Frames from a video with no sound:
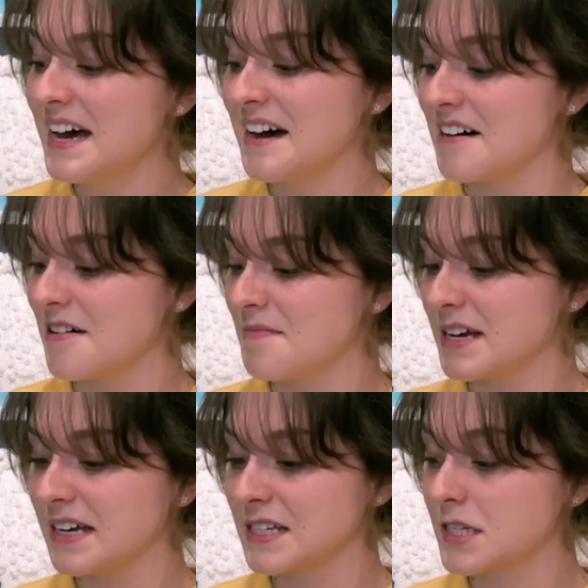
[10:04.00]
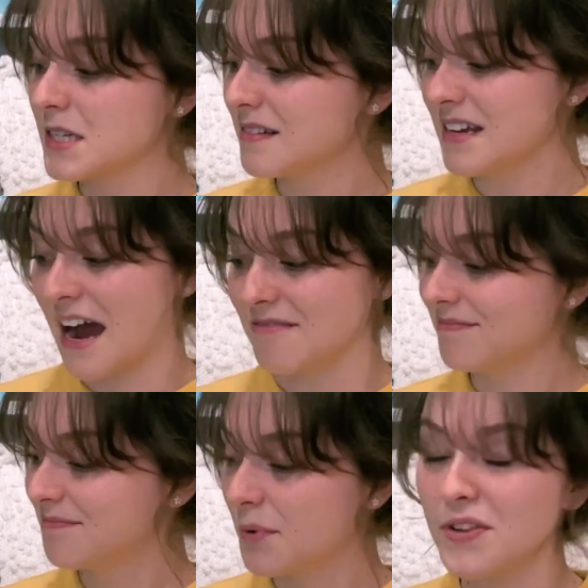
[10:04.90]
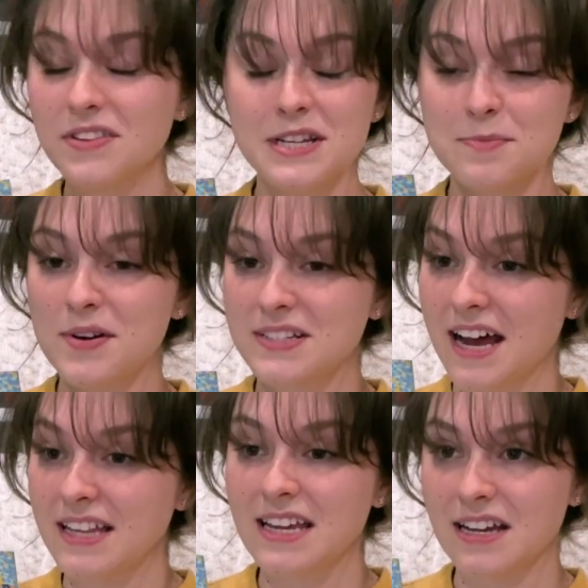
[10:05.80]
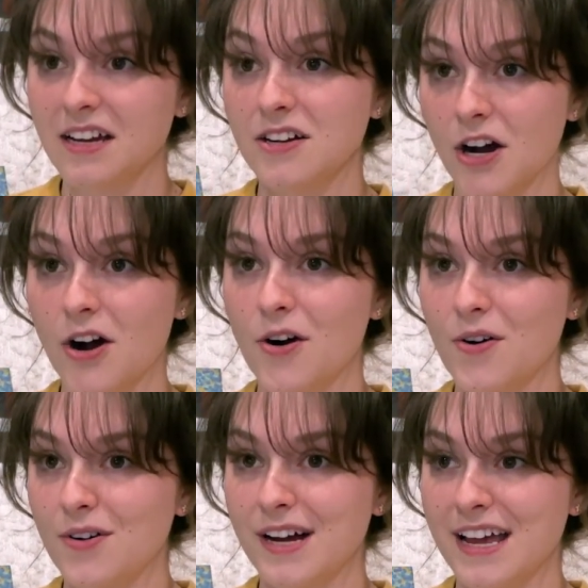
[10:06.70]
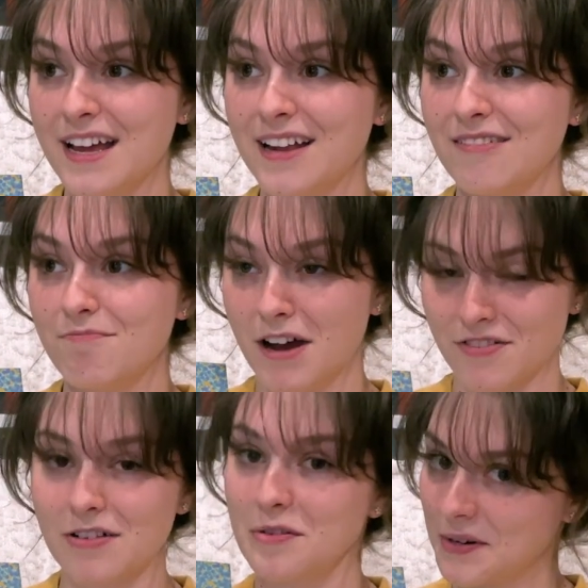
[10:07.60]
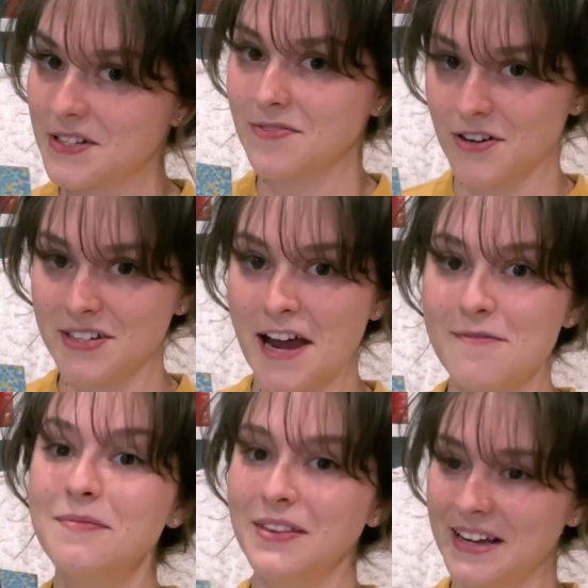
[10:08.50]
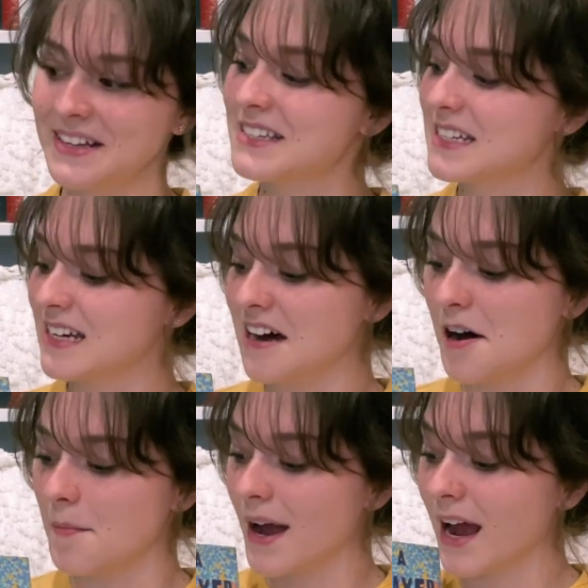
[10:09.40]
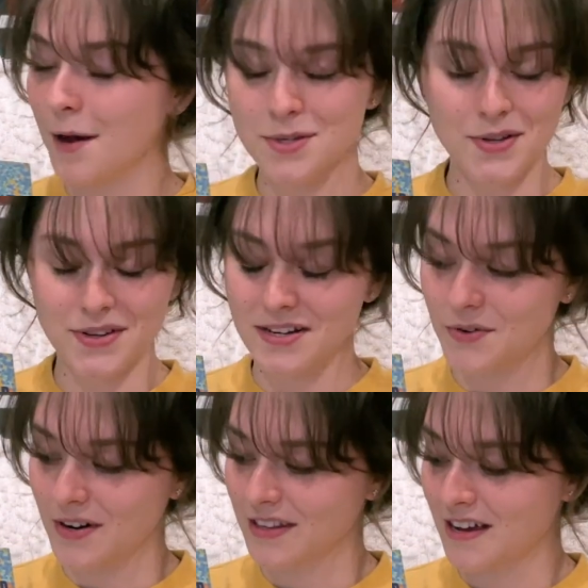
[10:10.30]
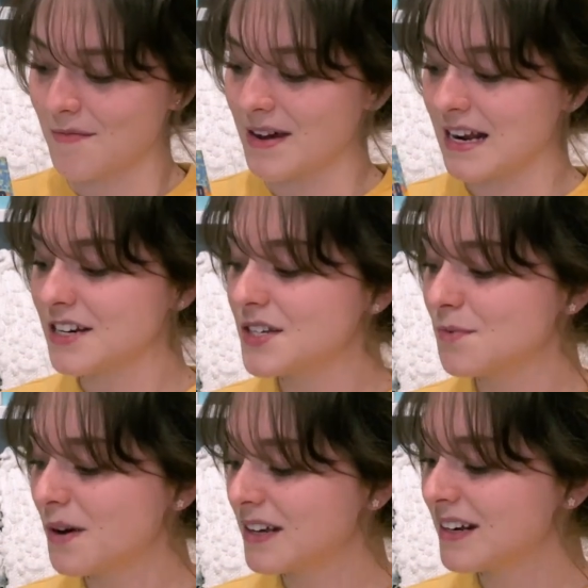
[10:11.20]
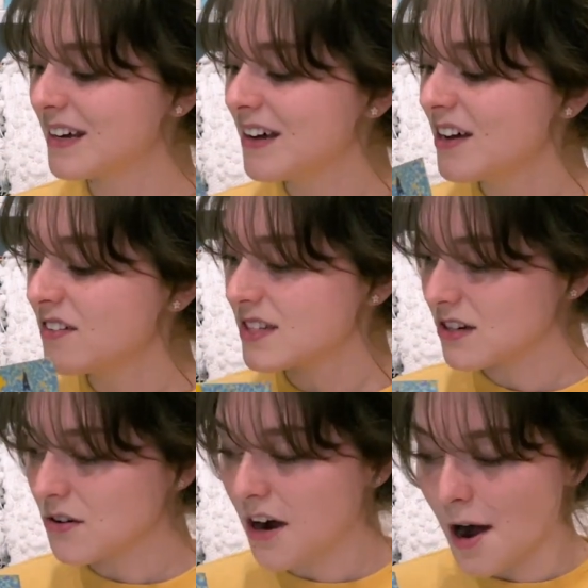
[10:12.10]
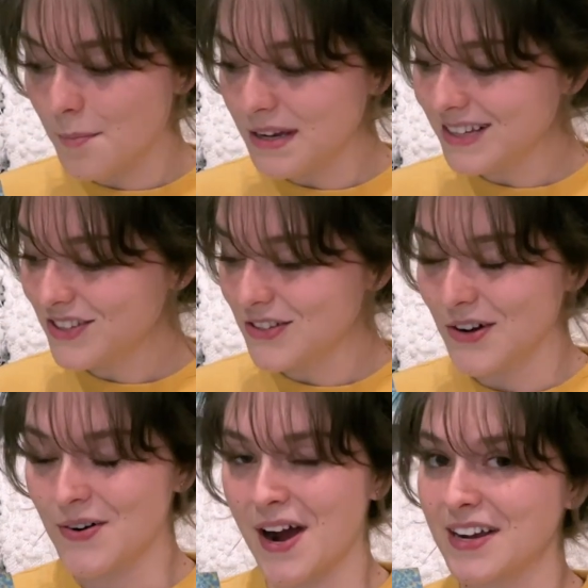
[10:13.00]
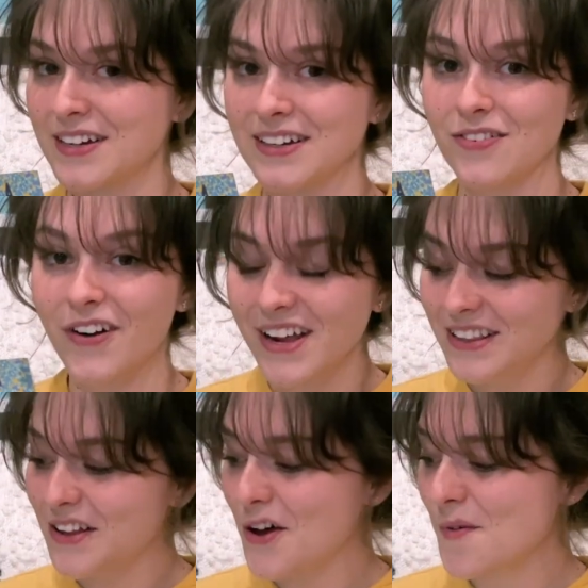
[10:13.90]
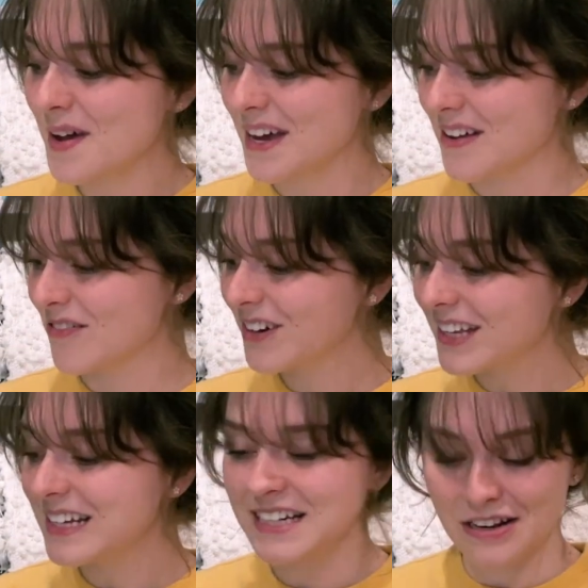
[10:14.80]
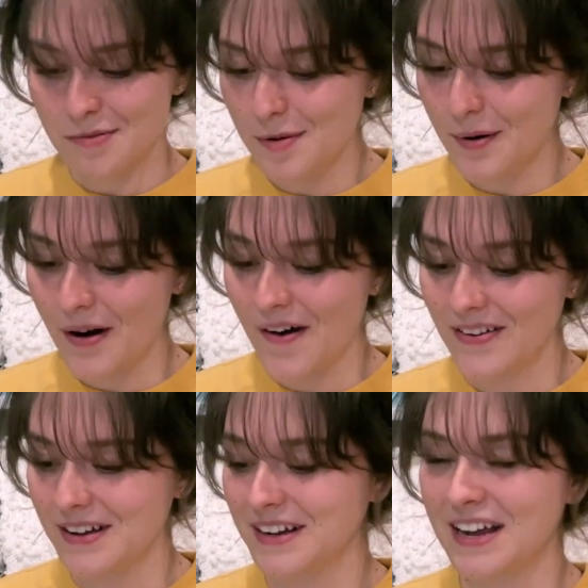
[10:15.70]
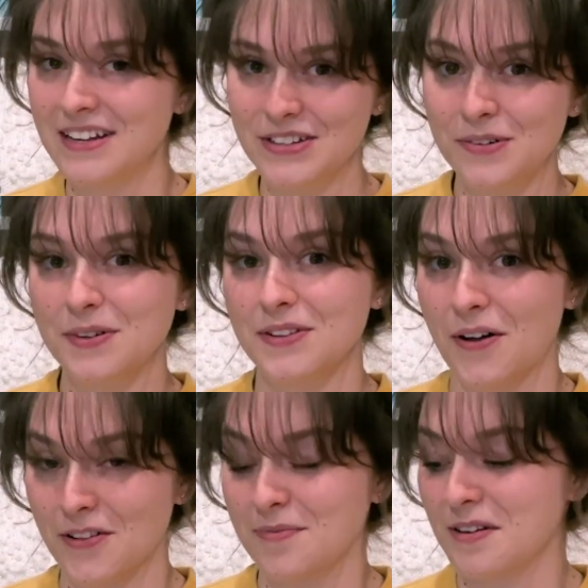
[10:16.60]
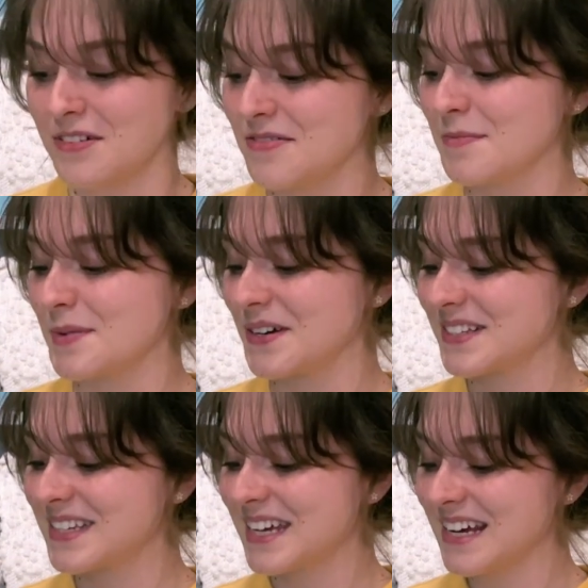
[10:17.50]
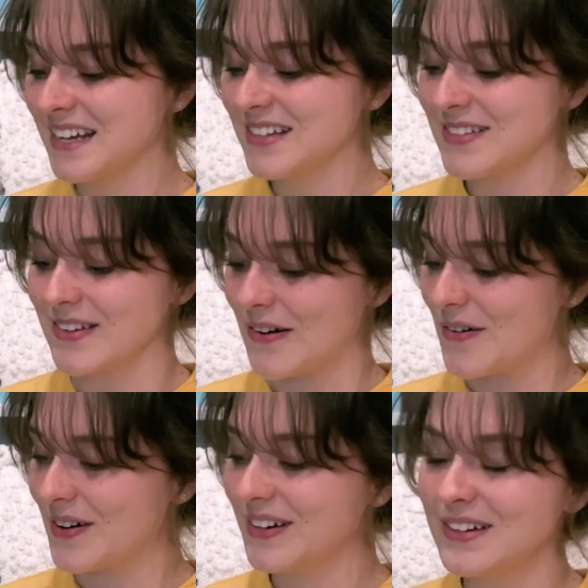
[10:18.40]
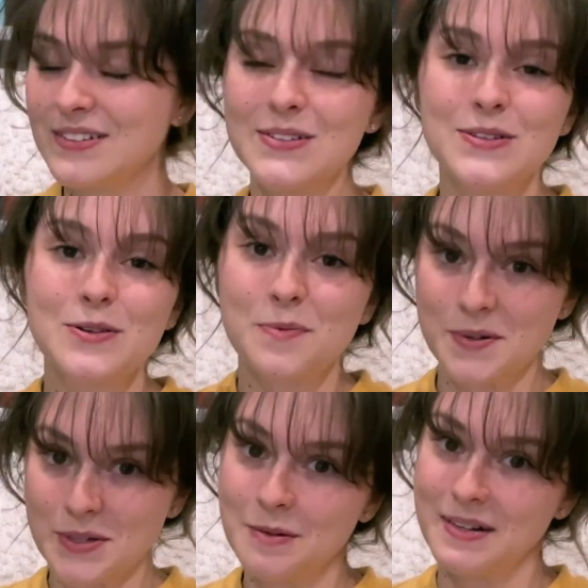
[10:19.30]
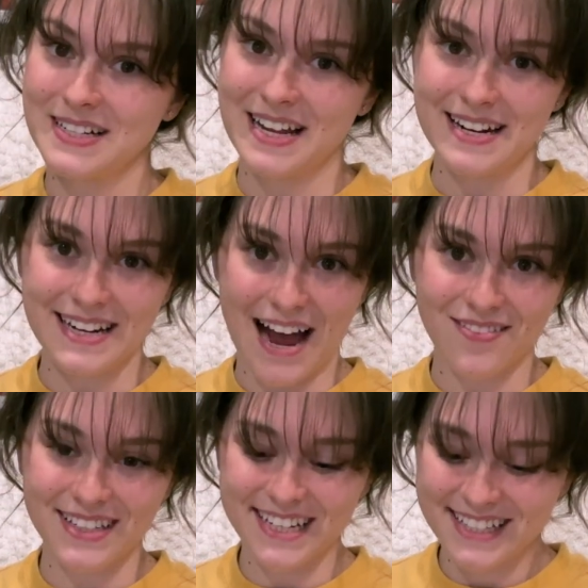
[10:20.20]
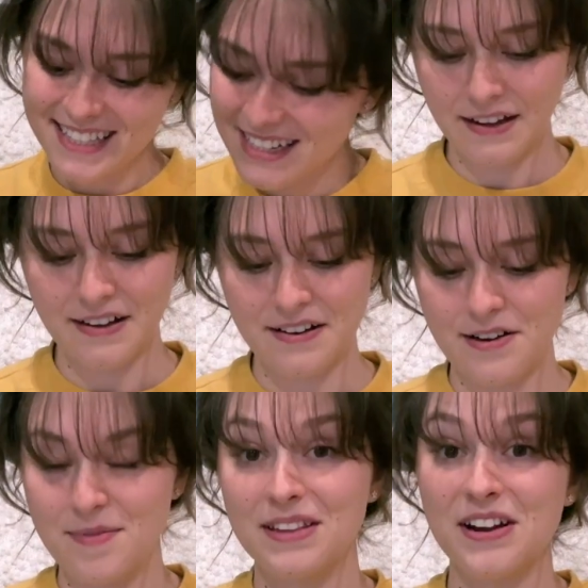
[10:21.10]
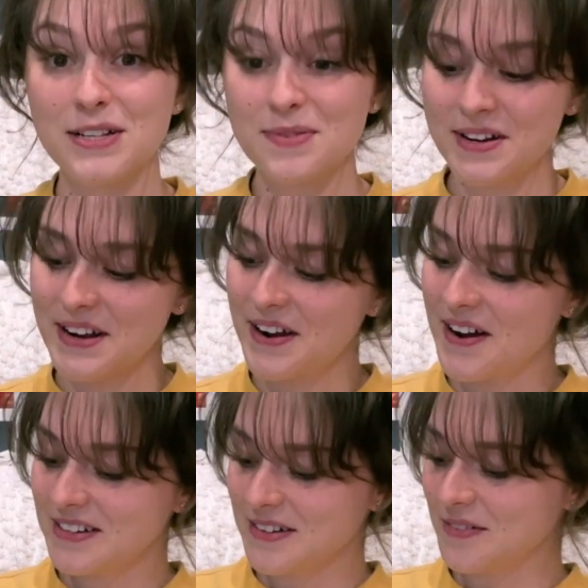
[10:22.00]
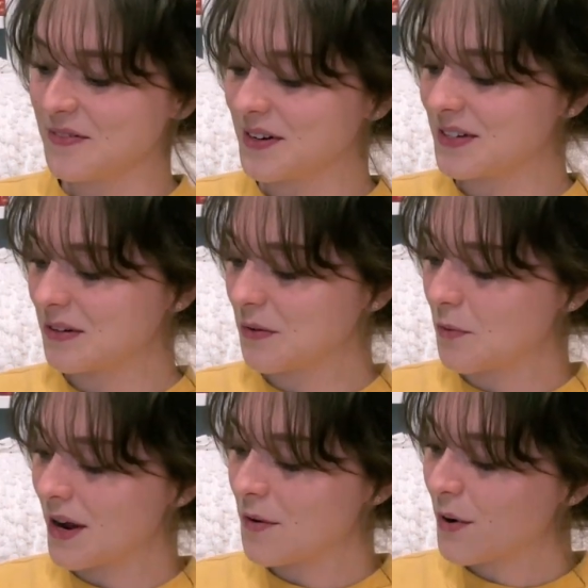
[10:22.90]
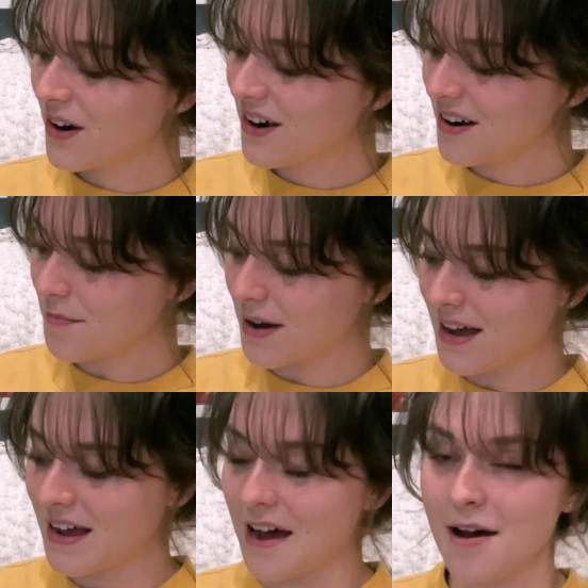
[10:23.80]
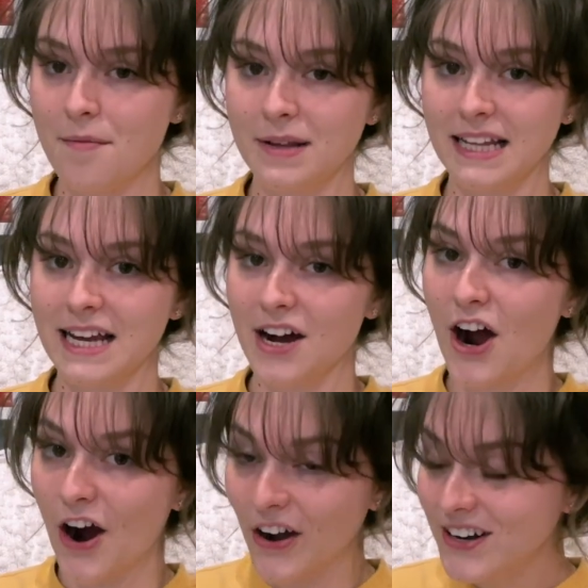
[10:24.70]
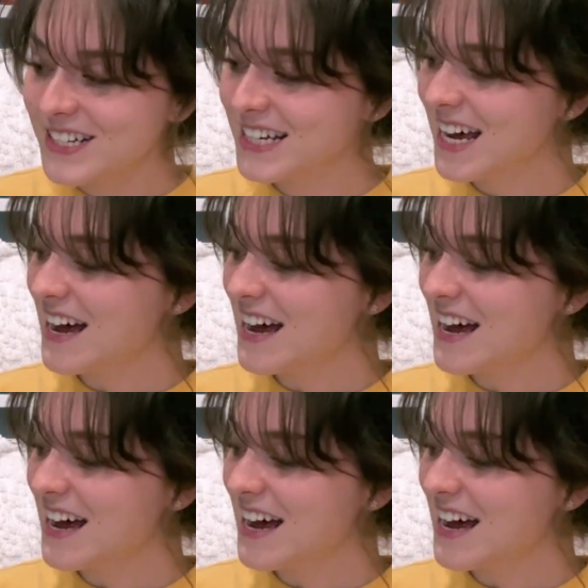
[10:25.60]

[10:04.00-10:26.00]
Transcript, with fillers: Um, yeah, both of these books I think could go in my favorite books of all time list. Um, I absolutely adore them and I just wanted physical copies so I could write in them and really tear them apart like I do with all of my favorite books. So super, super excited to have these. Um, the next book I got was Weyward by Emilia Hart.